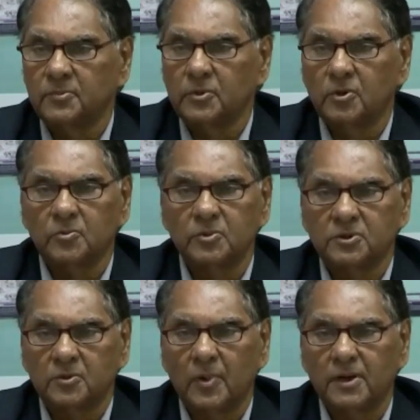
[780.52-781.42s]
they may not be
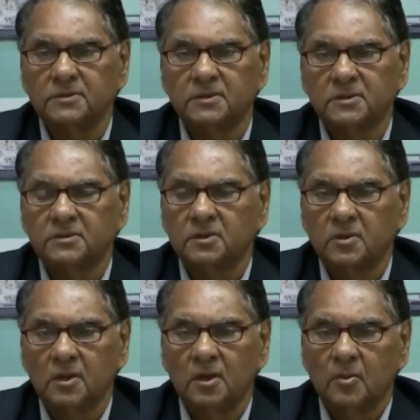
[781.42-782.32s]
turbine generator
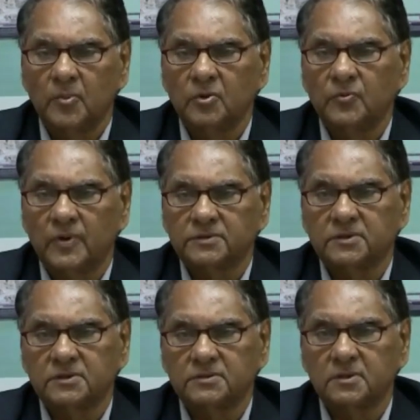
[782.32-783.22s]

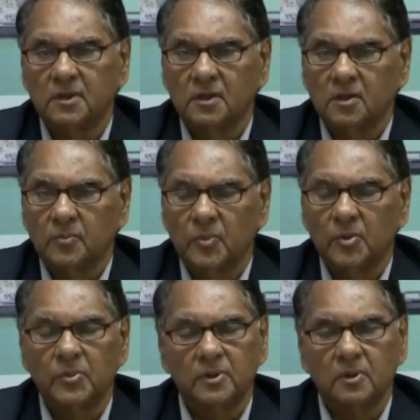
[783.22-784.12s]
manufacturers,
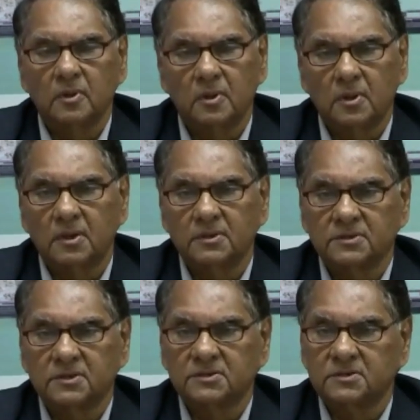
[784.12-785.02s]
maybe a
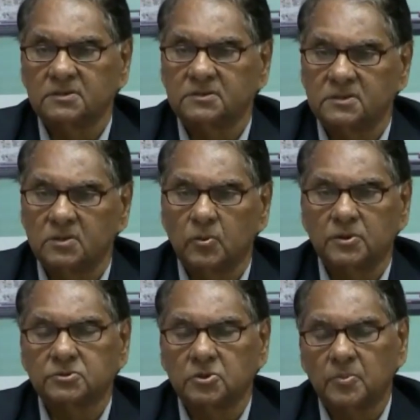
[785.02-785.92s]
discussions and a
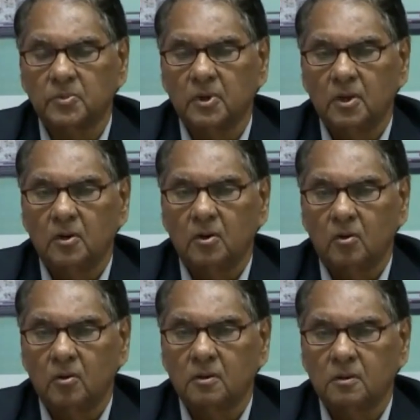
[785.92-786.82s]
workshop,
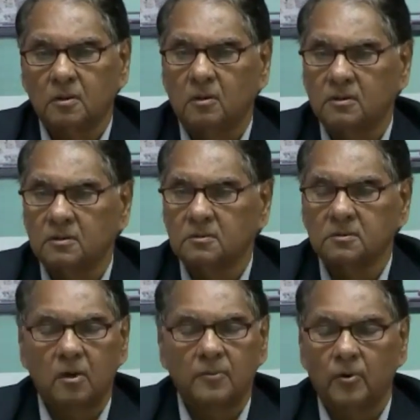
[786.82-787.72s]
all
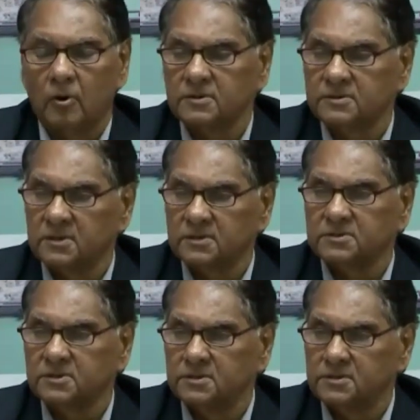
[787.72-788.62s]

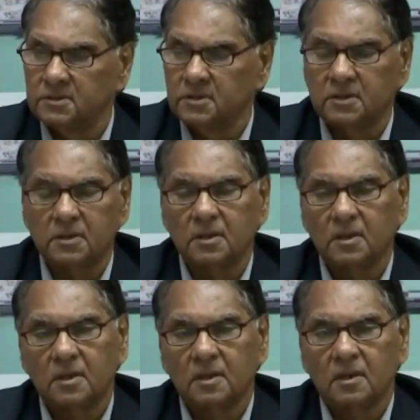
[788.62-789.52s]
such engineering,
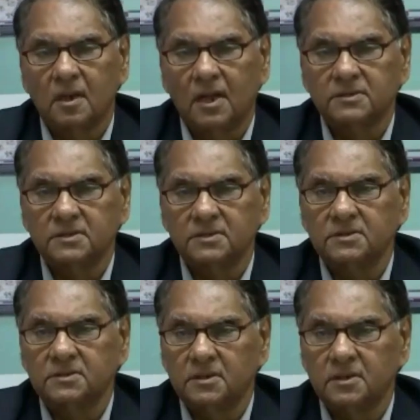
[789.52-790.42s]
large
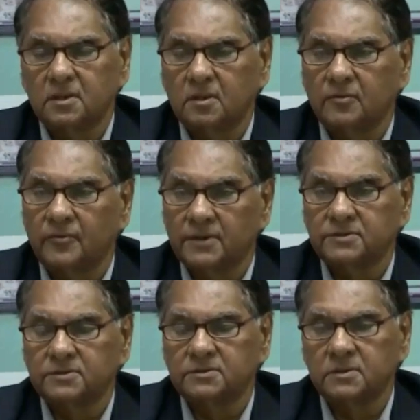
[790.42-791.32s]
engineering
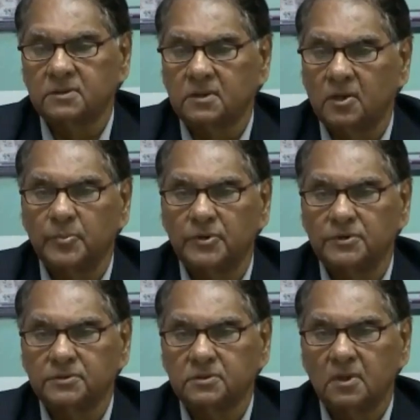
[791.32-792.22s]
factories and
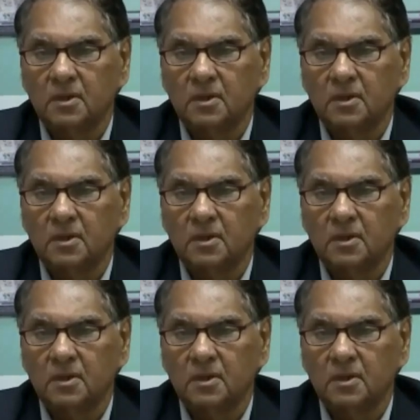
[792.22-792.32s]
companies